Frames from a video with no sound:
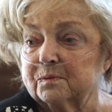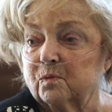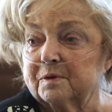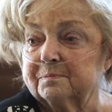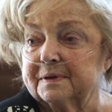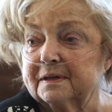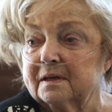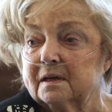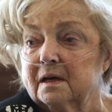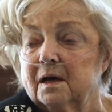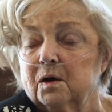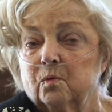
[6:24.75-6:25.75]
At
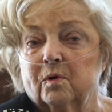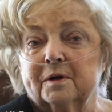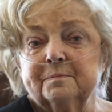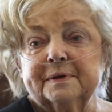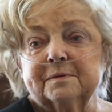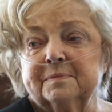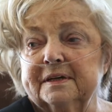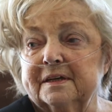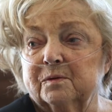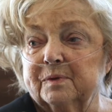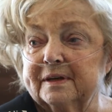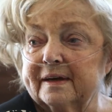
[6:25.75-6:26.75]
one big
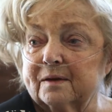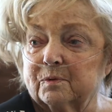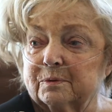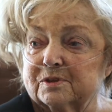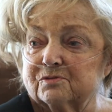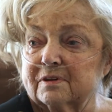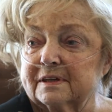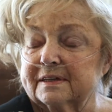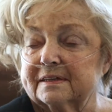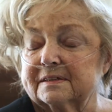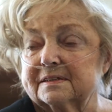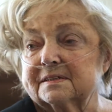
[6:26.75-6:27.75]
meeting we had, we were trying to
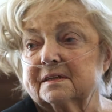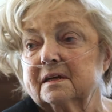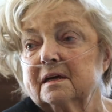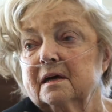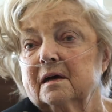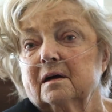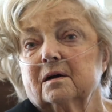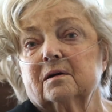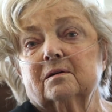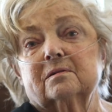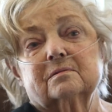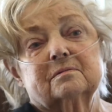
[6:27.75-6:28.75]
get this
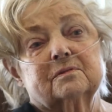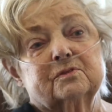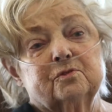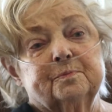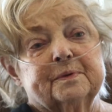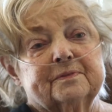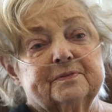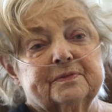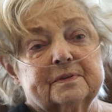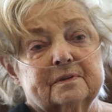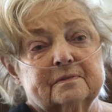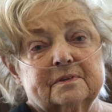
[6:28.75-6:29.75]
group of
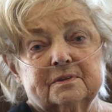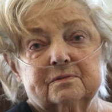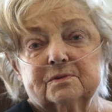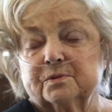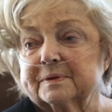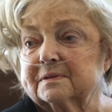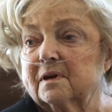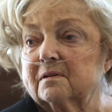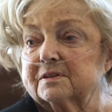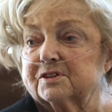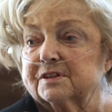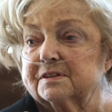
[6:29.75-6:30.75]
to
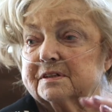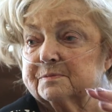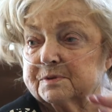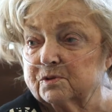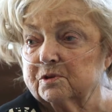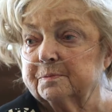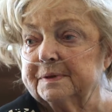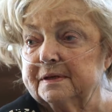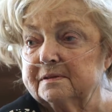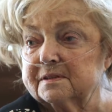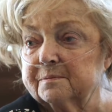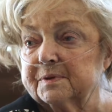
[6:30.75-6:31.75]
acknowledge that this was going to
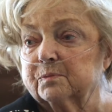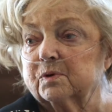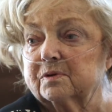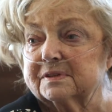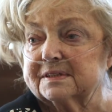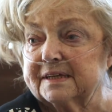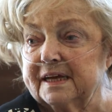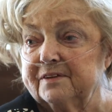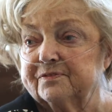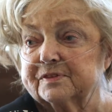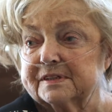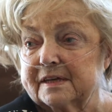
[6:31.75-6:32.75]
be something we're going to
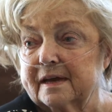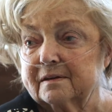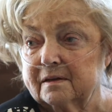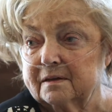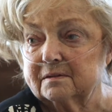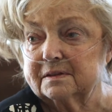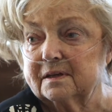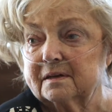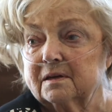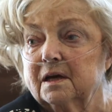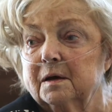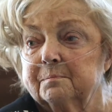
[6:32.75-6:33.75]
save for Staten Island,
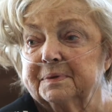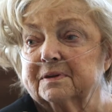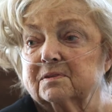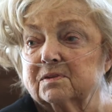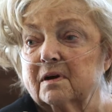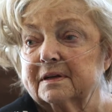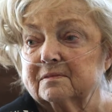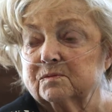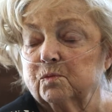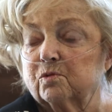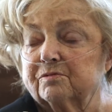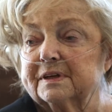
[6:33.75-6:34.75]
not build on it in
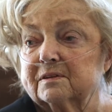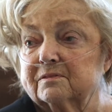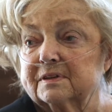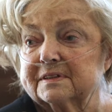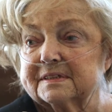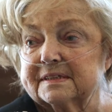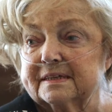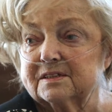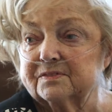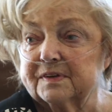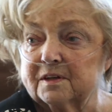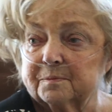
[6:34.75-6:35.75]
more real estate
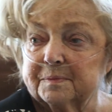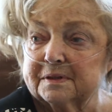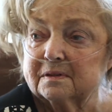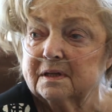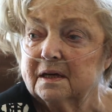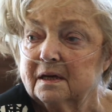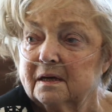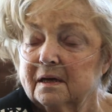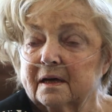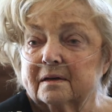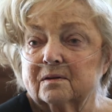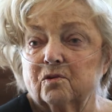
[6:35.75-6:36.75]
development,
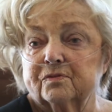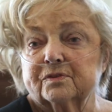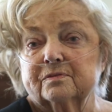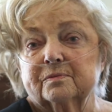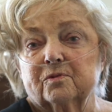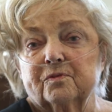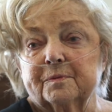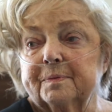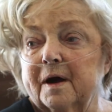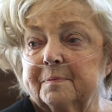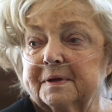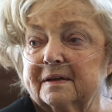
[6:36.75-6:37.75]
and
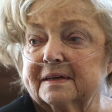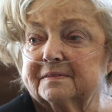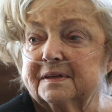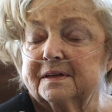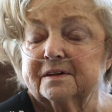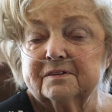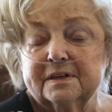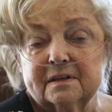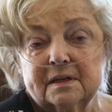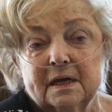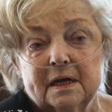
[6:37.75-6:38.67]
overpopulate the area.